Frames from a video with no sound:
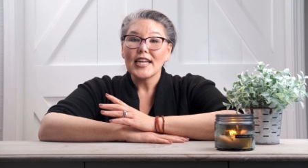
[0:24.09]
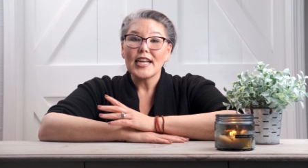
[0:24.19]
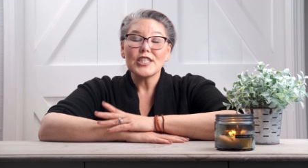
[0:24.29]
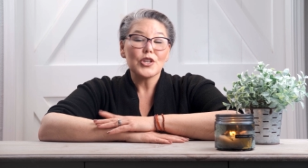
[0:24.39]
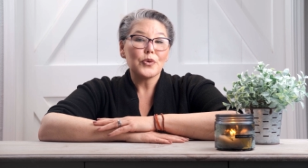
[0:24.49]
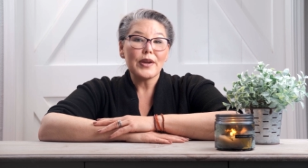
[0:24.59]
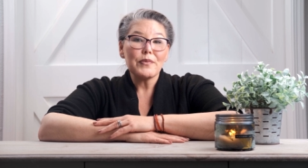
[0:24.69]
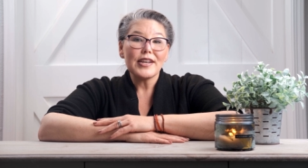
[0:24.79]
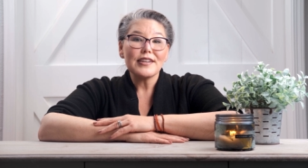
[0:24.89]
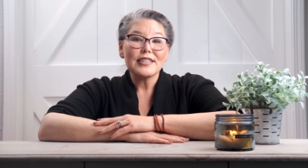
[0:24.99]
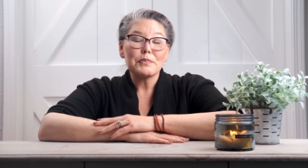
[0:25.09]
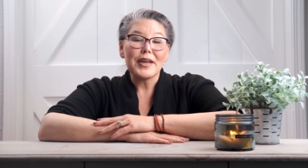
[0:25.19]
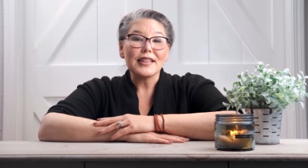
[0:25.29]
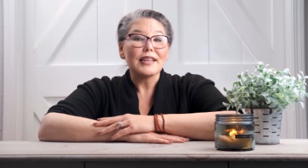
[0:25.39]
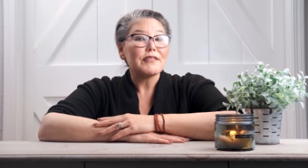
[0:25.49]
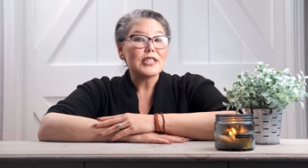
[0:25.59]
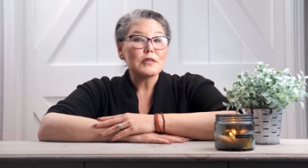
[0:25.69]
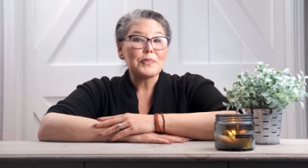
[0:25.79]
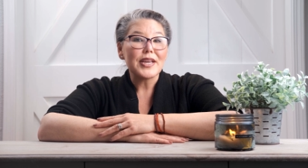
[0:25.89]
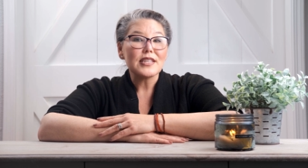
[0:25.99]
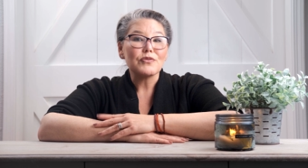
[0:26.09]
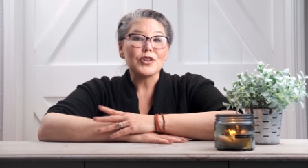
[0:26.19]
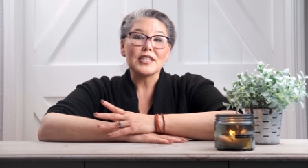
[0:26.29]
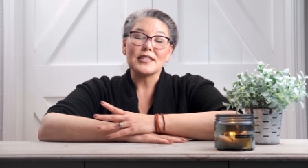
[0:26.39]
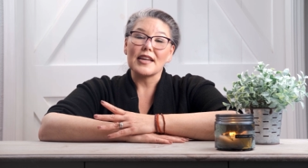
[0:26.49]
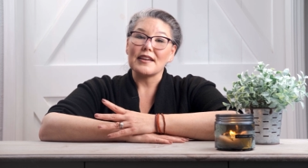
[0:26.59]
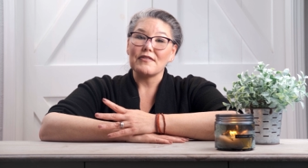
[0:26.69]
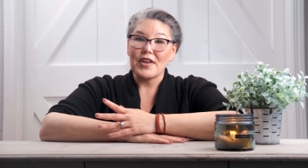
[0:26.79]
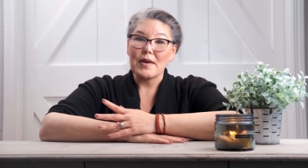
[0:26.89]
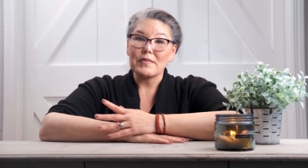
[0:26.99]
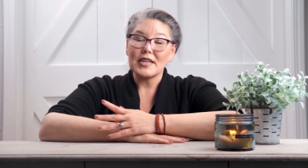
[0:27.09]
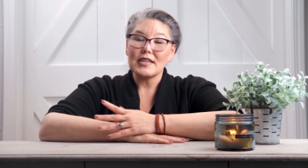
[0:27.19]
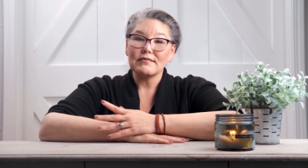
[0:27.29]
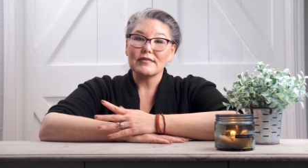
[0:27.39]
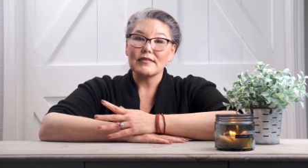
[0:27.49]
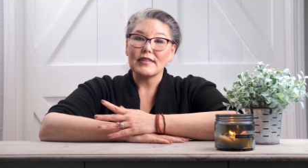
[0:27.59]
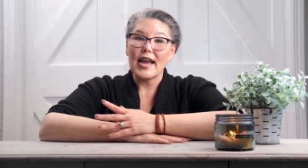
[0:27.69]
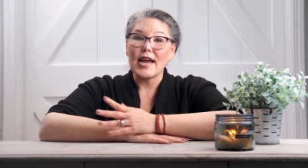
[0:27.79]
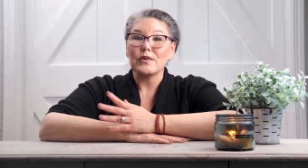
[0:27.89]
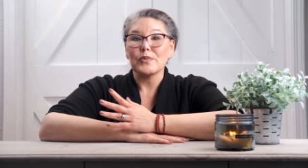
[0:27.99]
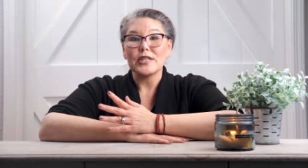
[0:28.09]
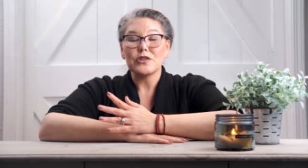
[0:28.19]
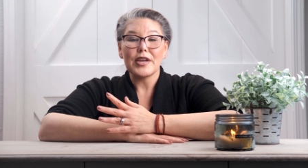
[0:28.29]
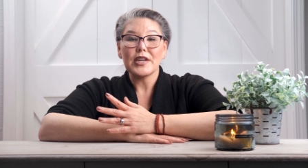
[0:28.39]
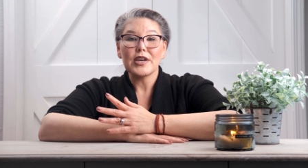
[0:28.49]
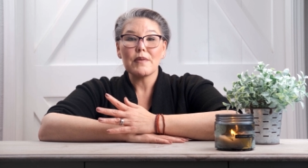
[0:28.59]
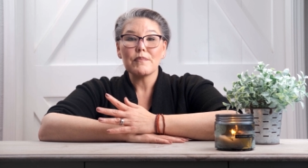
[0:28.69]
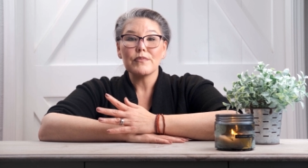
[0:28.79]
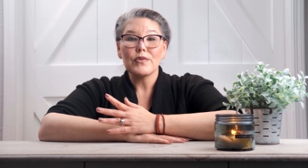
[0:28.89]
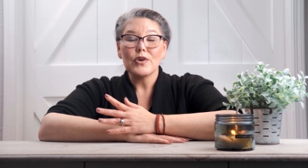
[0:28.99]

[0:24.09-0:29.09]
It's a great way to expand living space for extended family, add rental income,